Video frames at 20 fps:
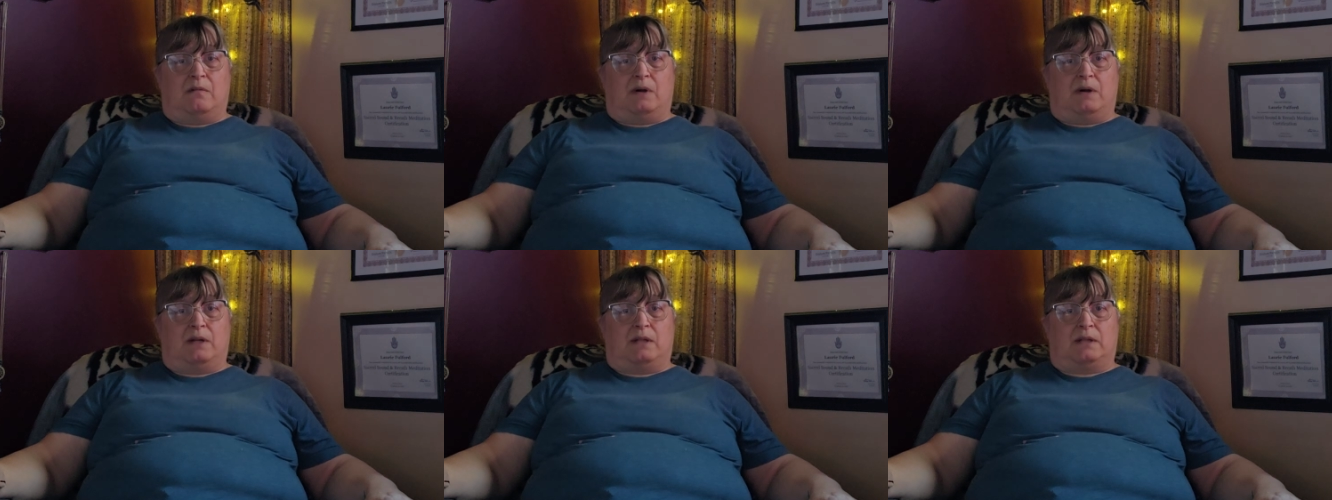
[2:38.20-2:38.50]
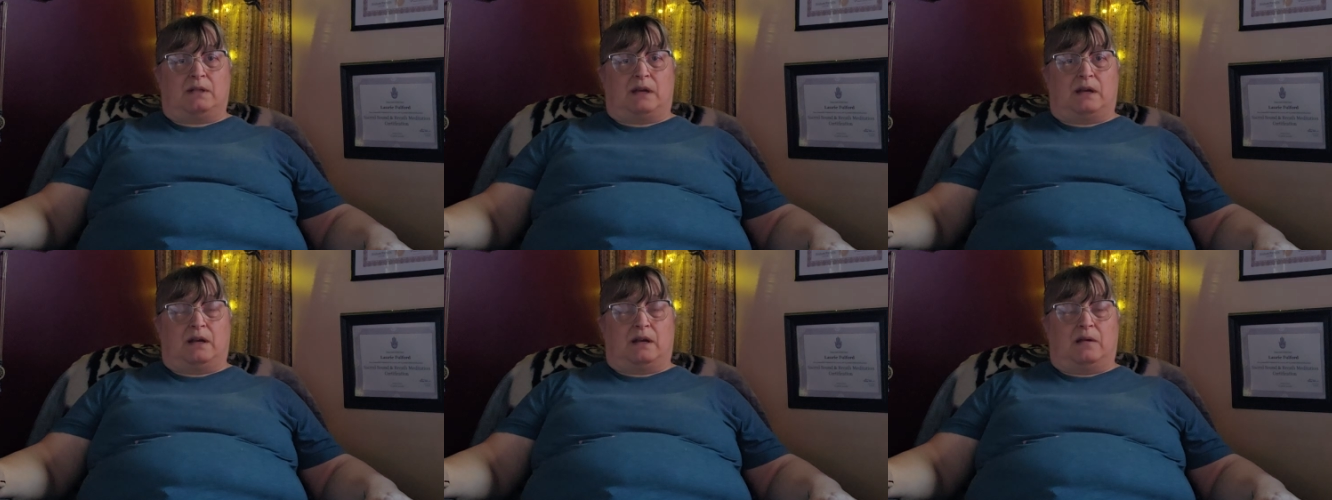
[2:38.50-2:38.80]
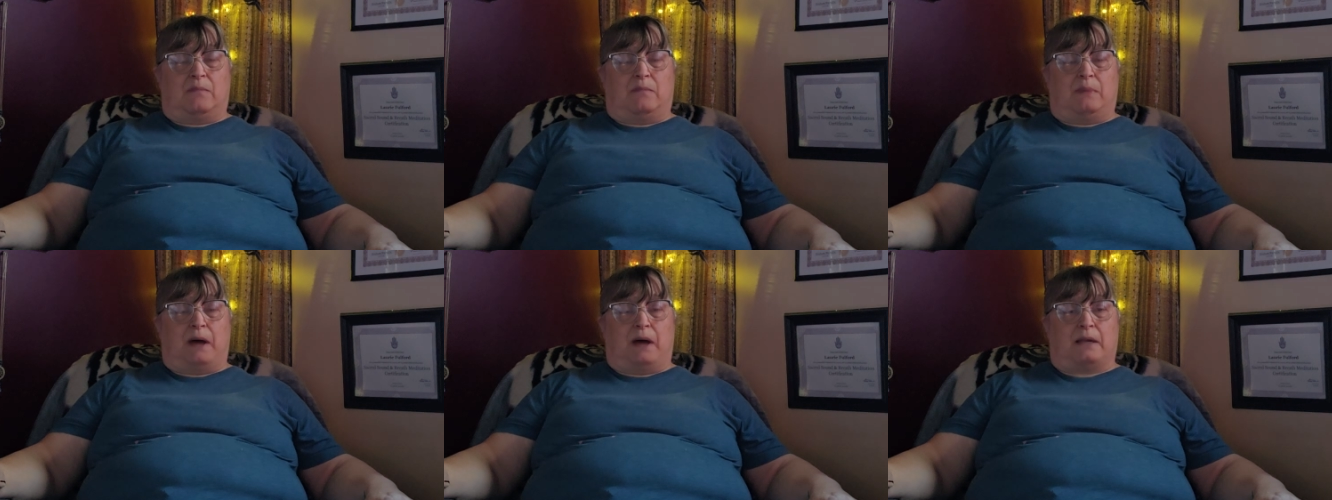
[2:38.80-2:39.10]
My son
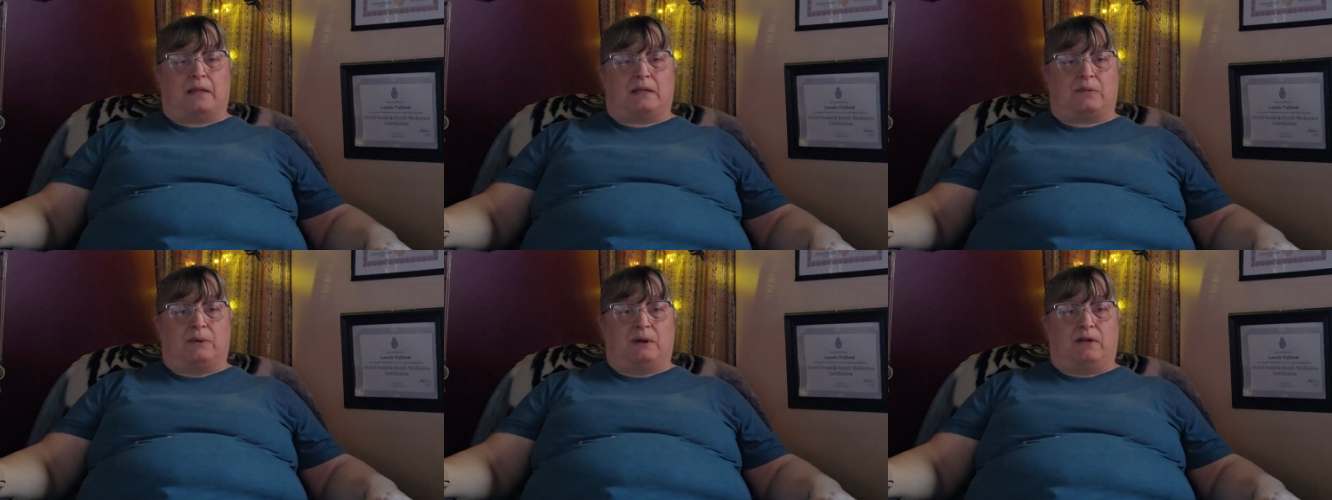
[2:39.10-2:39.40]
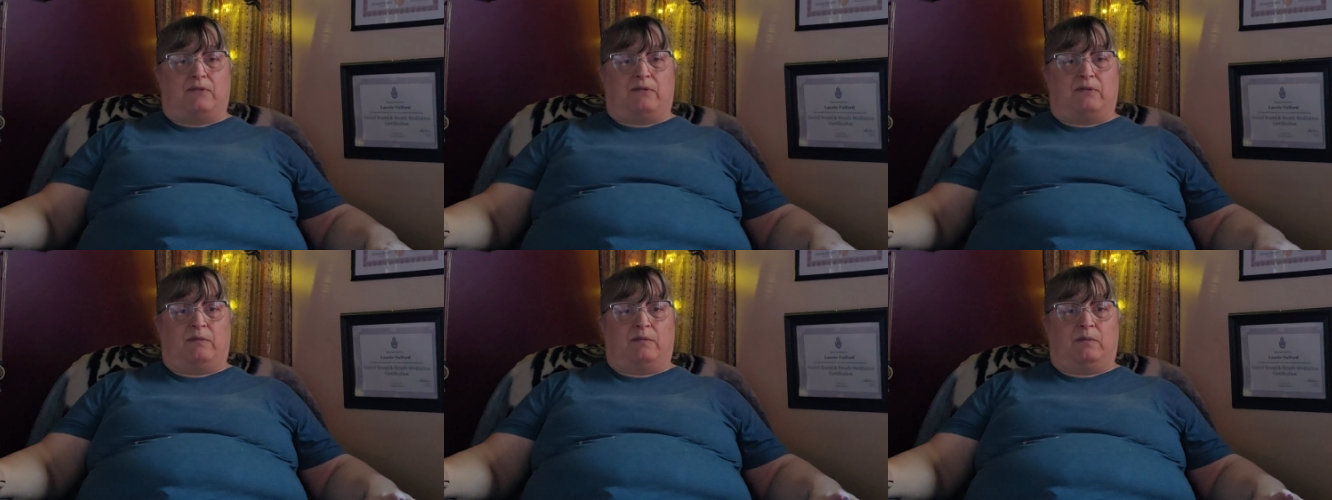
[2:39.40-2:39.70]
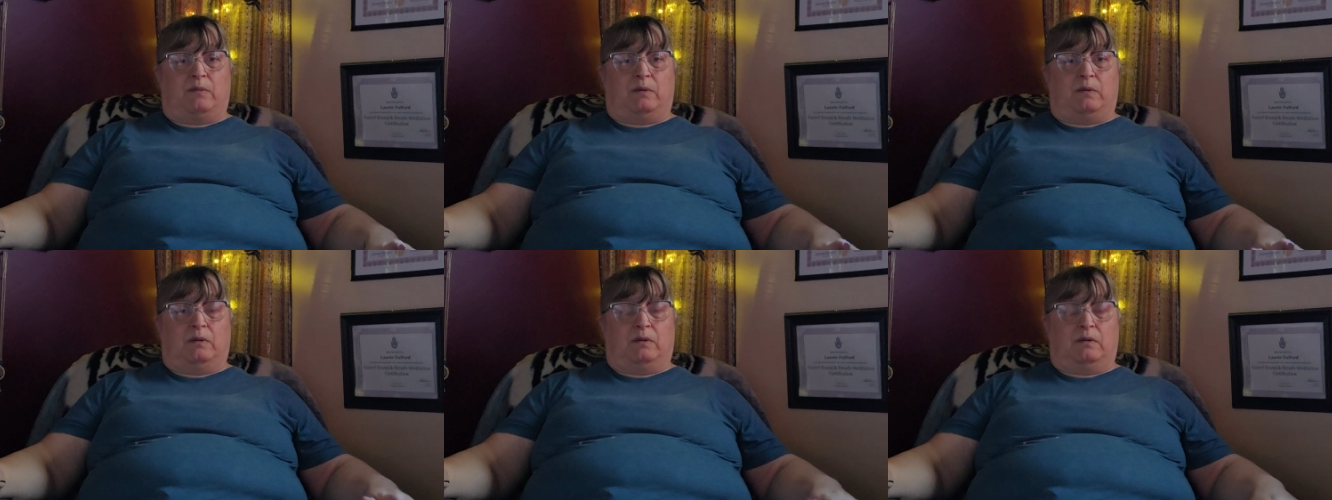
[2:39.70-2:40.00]
had passed away from
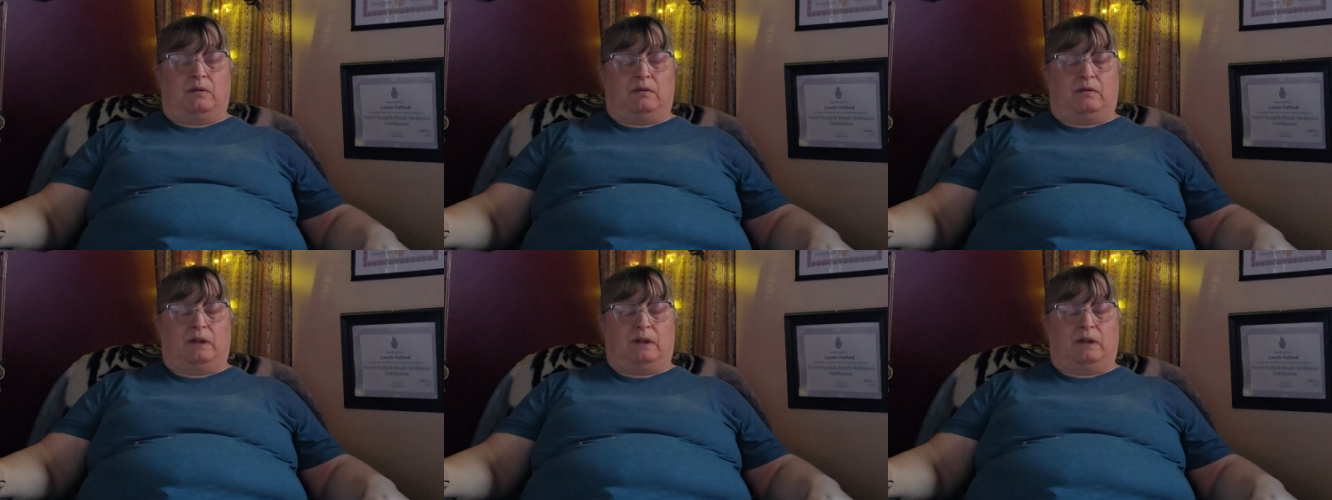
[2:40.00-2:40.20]
a